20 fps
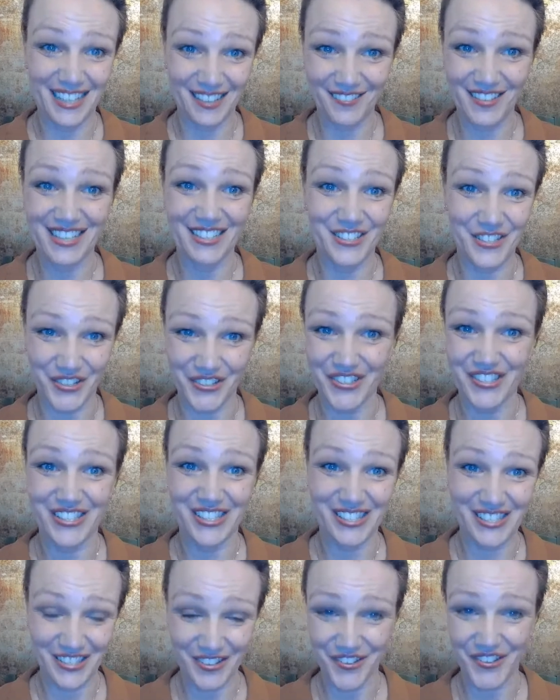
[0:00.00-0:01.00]
giving
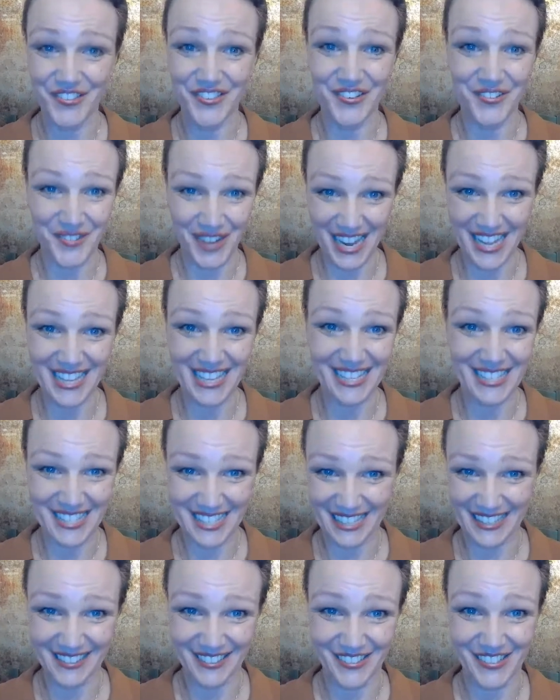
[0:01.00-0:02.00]
choices on the riding
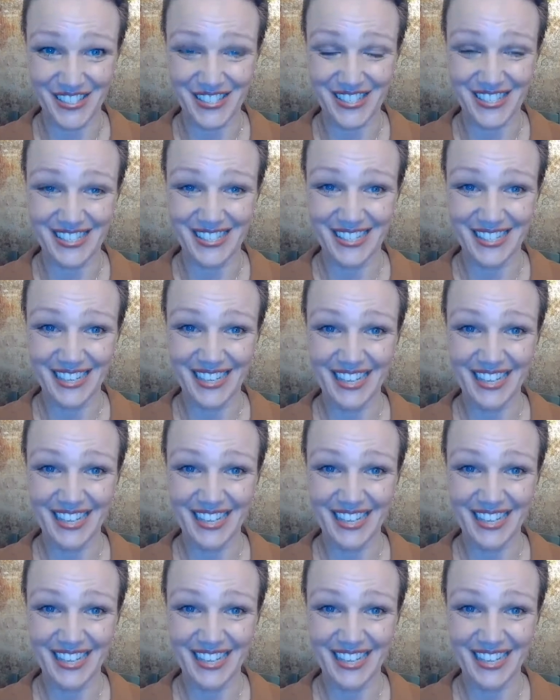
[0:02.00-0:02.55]
signals.